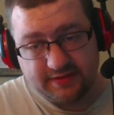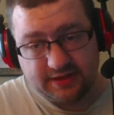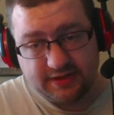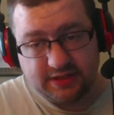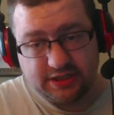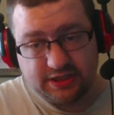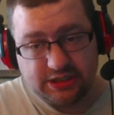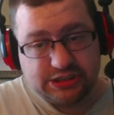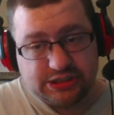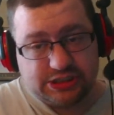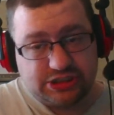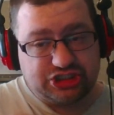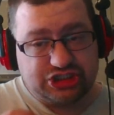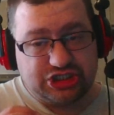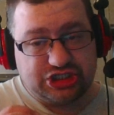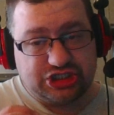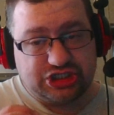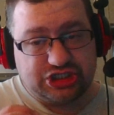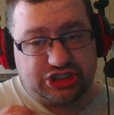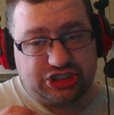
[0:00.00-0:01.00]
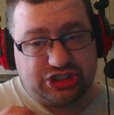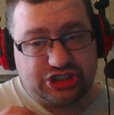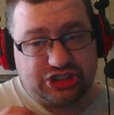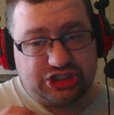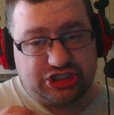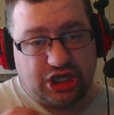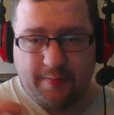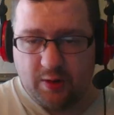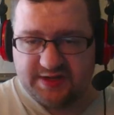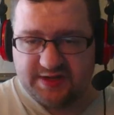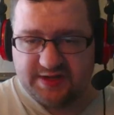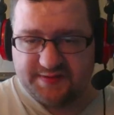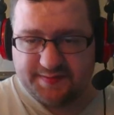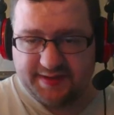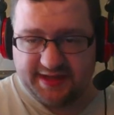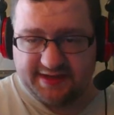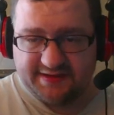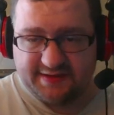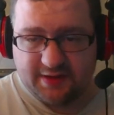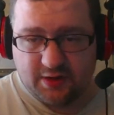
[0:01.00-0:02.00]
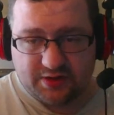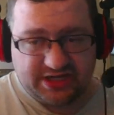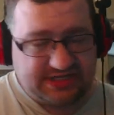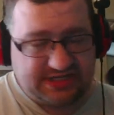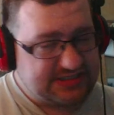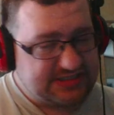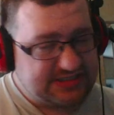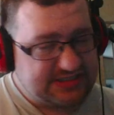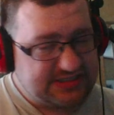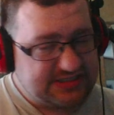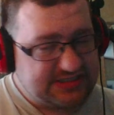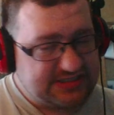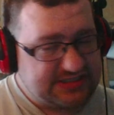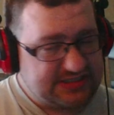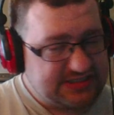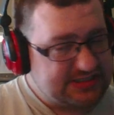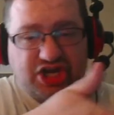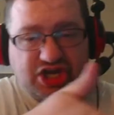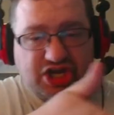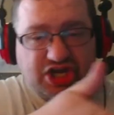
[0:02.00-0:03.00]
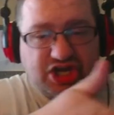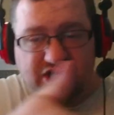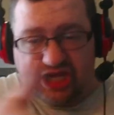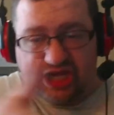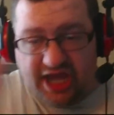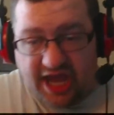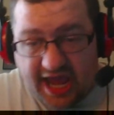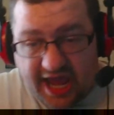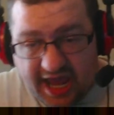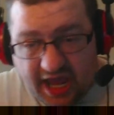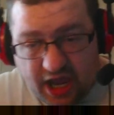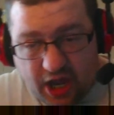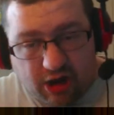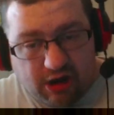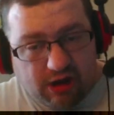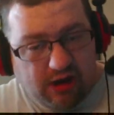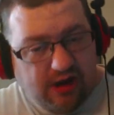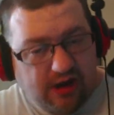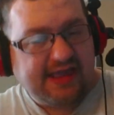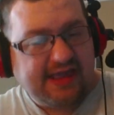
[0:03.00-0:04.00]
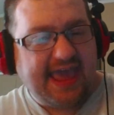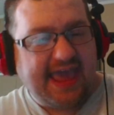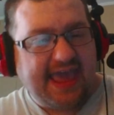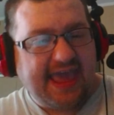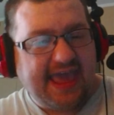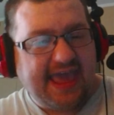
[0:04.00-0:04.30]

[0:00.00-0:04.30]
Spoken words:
So, your opponent's playing tokens, KO all the